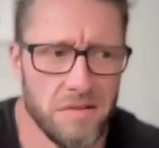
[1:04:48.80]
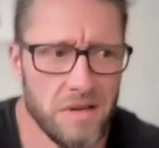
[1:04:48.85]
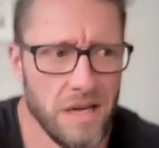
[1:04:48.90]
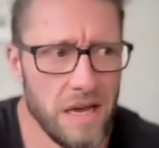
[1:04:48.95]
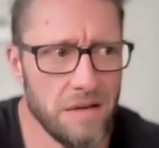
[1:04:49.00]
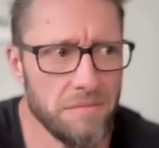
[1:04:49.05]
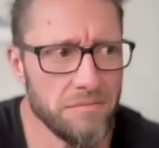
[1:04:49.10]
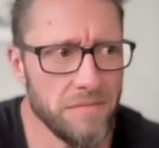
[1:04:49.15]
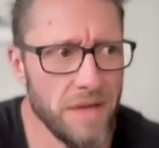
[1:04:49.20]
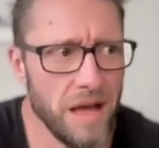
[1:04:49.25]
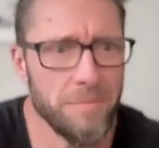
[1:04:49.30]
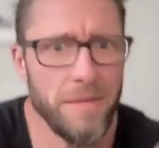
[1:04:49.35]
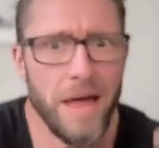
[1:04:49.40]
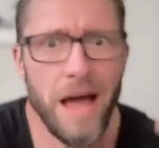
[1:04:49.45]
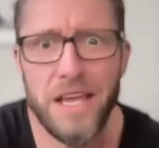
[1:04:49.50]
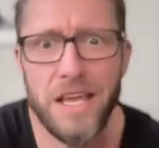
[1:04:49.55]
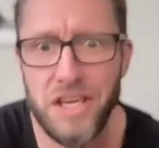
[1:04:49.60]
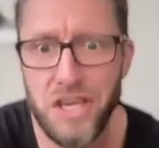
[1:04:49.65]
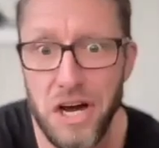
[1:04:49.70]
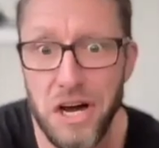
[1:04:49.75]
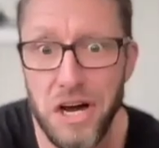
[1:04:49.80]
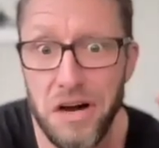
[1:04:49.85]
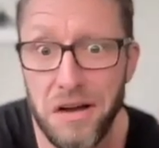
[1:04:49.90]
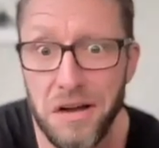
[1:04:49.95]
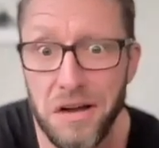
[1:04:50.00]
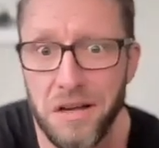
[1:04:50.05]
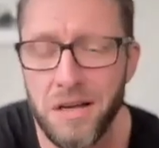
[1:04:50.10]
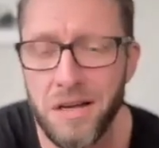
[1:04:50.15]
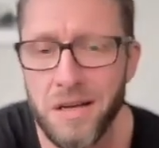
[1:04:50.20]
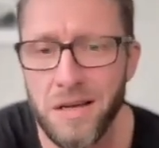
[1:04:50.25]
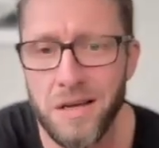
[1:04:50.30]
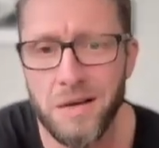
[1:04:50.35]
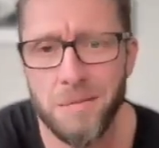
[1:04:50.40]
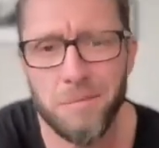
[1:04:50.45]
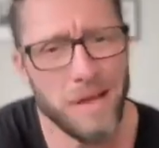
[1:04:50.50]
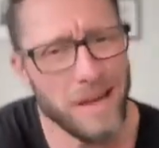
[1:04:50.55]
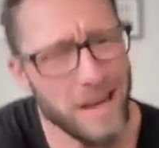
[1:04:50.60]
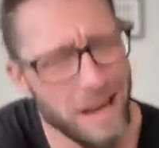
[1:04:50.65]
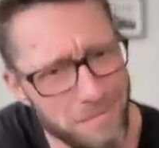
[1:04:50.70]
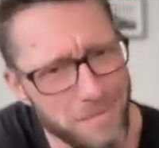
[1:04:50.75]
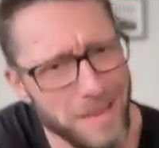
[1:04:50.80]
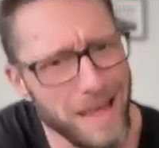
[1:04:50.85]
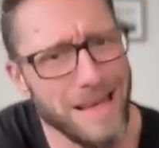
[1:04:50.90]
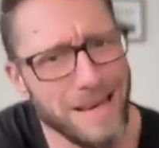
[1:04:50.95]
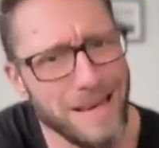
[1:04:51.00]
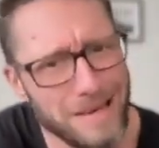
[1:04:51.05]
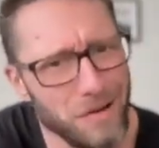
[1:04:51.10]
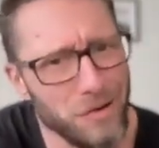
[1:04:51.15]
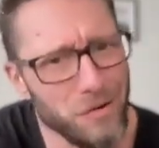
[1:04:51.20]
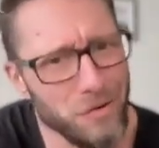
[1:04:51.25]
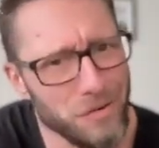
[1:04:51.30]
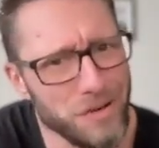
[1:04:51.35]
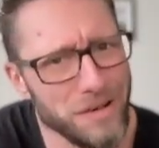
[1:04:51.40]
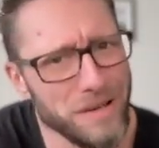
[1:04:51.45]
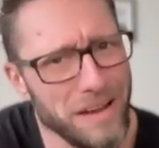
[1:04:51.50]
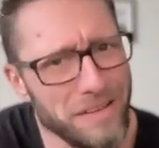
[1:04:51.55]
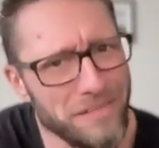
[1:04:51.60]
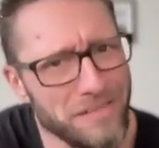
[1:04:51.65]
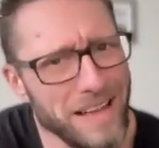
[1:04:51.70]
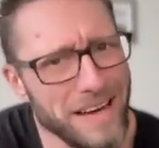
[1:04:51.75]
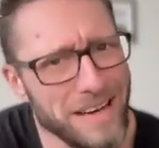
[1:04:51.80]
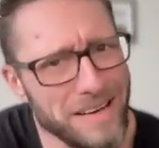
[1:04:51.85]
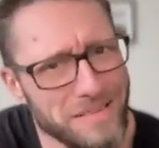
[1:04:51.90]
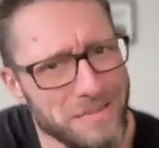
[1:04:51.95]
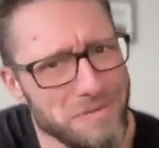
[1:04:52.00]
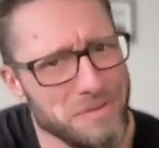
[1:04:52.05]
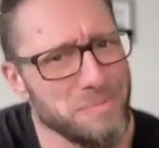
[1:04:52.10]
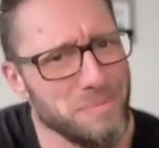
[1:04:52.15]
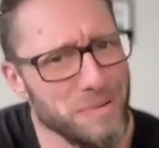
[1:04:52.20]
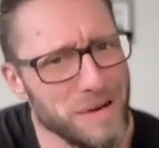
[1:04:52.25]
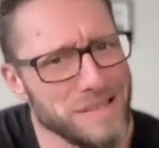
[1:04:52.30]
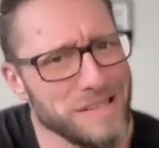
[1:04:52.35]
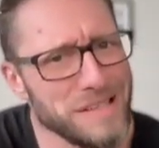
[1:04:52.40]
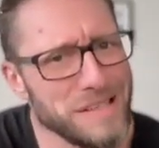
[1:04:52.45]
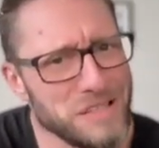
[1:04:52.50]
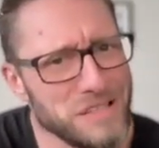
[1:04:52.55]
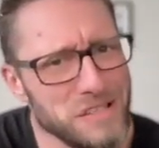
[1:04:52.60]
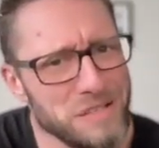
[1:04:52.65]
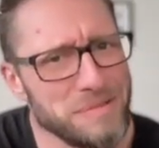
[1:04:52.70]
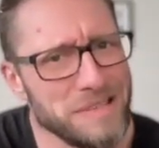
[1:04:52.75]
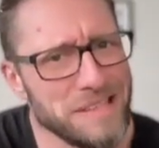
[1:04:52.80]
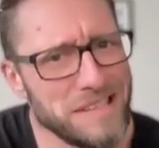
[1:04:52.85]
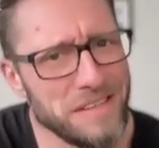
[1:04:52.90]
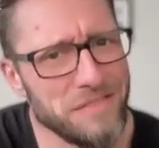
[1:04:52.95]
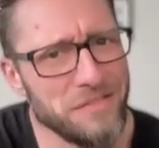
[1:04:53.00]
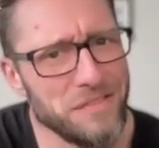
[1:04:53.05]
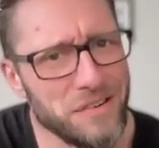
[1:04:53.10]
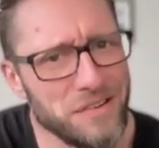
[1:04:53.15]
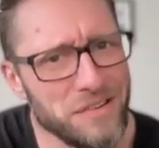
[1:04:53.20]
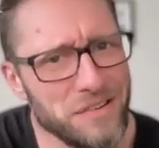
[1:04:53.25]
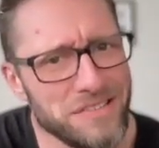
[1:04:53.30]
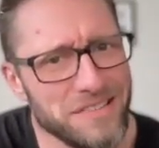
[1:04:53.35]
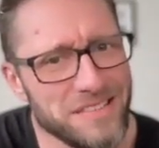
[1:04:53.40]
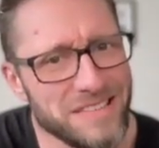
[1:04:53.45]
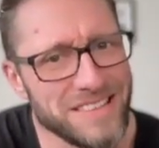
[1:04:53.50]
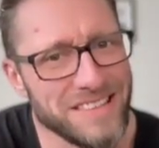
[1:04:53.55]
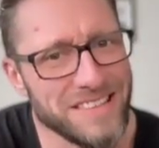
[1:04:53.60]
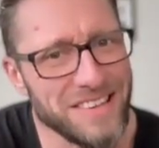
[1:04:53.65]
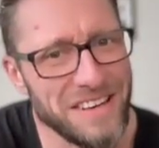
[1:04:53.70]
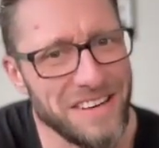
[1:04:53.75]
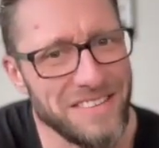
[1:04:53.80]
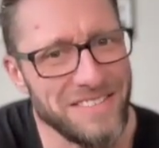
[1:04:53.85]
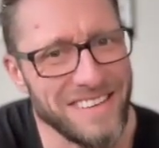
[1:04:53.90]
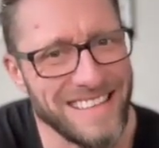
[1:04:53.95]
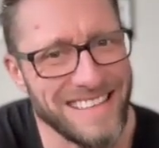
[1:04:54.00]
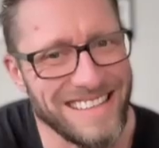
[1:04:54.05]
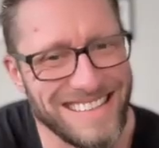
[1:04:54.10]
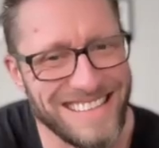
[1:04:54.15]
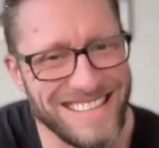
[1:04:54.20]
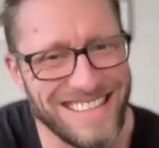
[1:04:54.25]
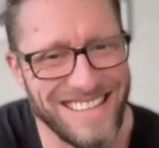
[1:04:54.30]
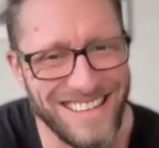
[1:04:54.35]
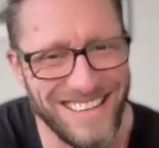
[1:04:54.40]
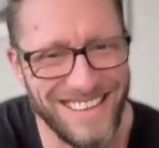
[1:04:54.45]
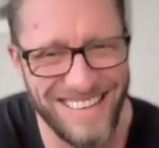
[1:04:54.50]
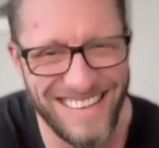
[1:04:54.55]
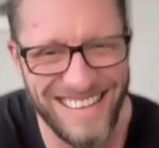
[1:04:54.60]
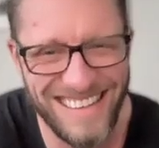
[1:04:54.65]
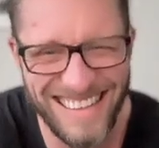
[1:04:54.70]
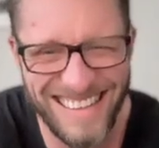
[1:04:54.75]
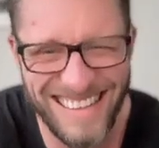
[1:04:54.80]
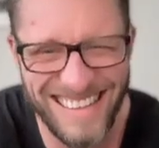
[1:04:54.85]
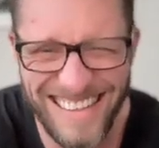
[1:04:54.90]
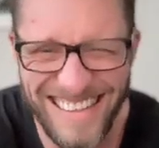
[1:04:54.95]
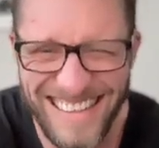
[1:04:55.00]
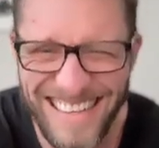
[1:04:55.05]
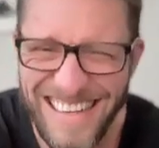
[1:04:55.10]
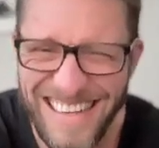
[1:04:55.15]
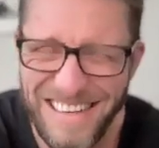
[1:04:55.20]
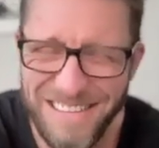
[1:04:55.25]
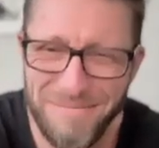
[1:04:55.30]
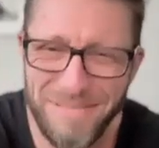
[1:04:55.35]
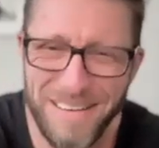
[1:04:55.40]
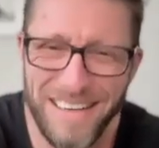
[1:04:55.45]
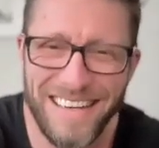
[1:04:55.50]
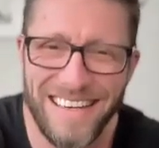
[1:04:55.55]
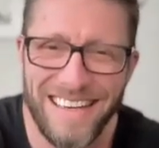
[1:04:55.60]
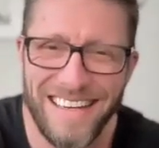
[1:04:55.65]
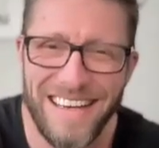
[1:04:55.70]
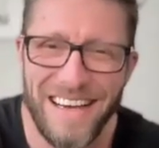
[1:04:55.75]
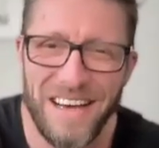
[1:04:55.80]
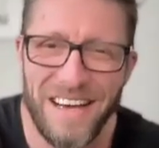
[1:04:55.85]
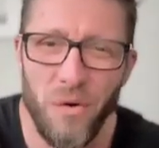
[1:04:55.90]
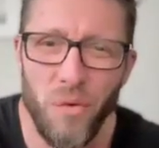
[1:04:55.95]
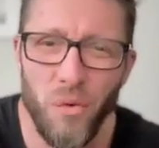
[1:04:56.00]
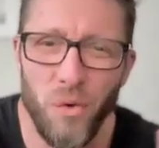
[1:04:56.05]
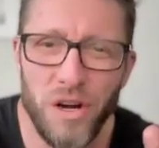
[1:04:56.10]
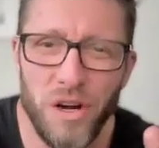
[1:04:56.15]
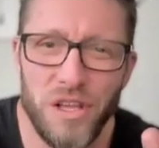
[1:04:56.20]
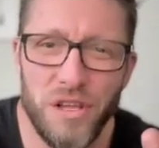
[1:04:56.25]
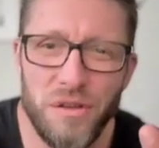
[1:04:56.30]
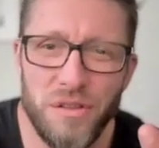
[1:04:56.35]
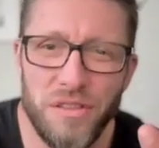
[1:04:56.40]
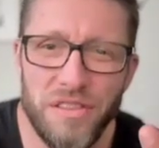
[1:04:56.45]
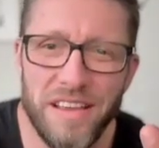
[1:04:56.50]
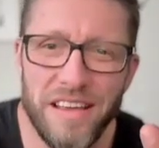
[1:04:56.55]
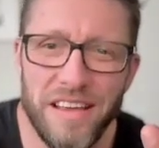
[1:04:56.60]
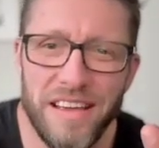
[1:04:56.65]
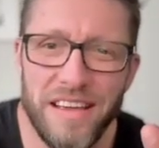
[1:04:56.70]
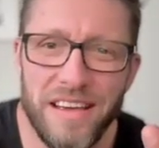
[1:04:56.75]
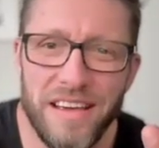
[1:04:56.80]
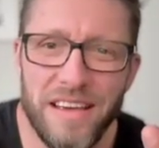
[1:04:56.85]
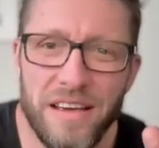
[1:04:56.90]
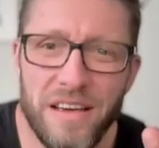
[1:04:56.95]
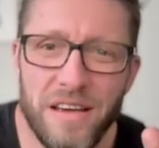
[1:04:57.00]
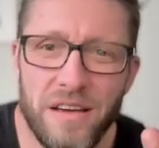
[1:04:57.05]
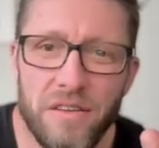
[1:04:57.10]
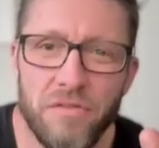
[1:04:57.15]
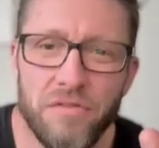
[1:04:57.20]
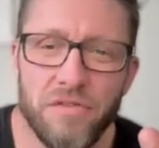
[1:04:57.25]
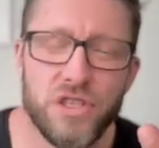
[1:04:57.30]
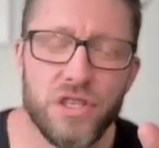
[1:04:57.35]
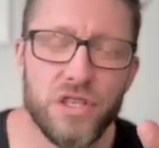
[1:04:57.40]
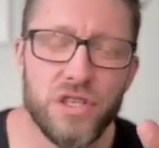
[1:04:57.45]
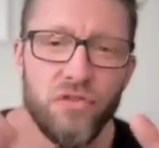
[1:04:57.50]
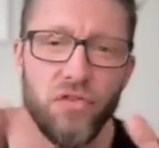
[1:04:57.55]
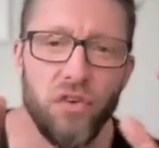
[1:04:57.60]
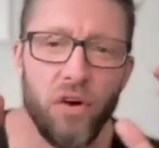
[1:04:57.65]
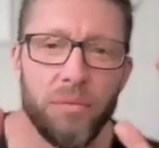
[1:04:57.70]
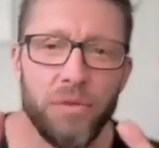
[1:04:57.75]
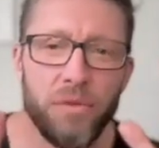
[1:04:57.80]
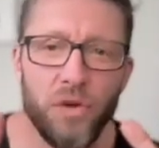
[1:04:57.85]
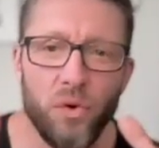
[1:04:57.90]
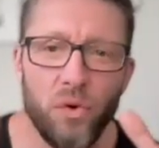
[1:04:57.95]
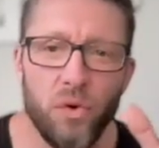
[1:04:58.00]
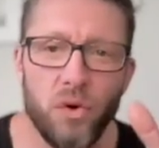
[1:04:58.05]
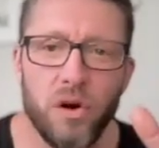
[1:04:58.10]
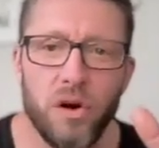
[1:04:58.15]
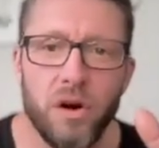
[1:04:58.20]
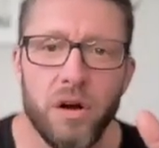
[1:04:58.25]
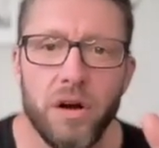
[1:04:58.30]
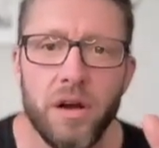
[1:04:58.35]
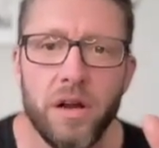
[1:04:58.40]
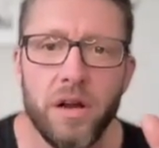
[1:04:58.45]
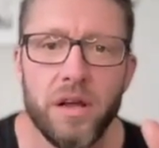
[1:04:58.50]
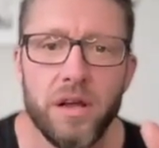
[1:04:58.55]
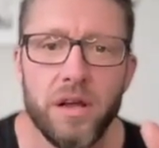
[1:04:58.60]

I'm not young, but I'm not old enough that sprinting should be difficult. You know what I mean? So, but what do you think, just from your